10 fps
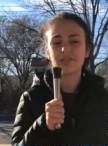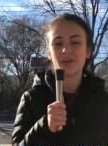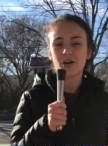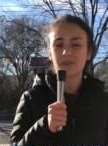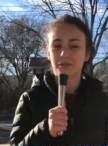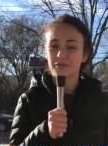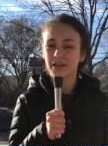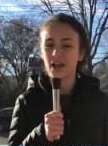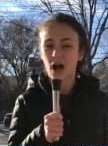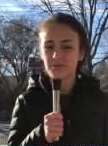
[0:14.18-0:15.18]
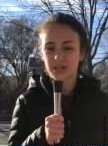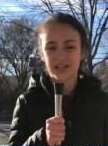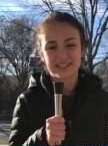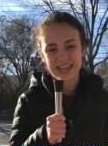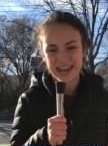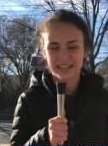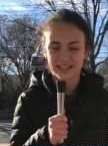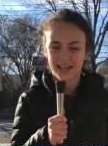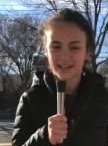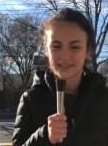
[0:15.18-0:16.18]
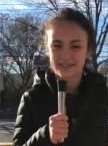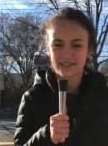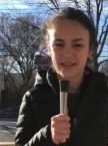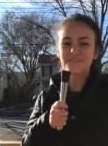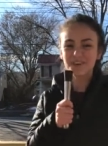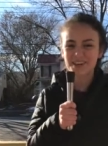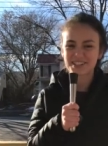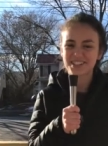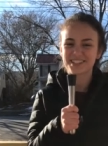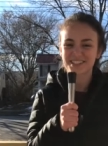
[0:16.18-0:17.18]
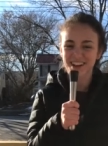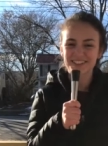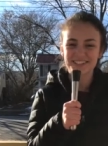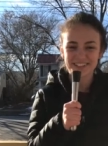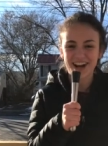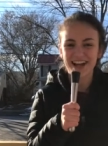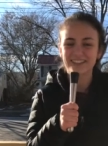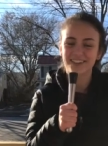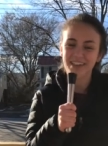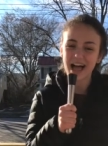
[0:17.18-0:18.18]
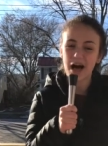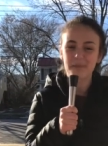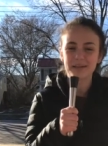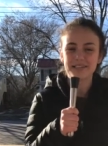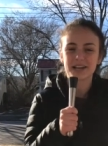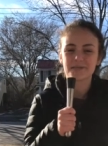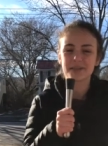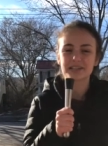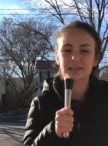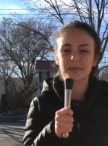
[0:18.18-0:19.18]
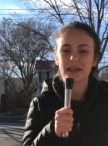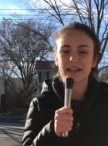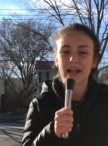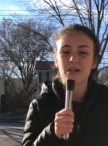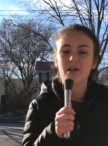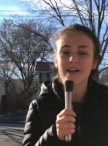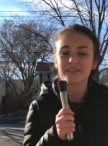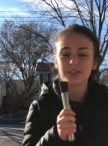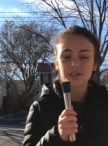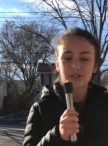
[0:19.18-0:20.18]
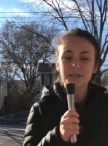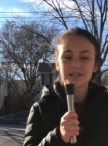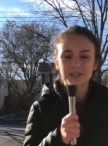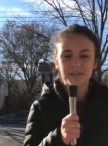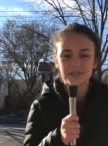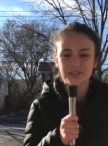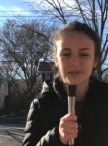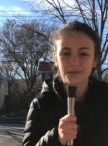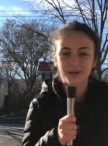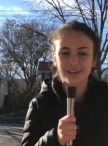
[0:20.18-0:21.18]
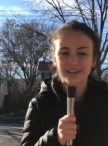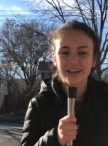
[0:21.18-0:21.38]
involving 3D objects and lines. First, Dr. Dot in the lab is going to be explaining how lines on 2D surfaces work.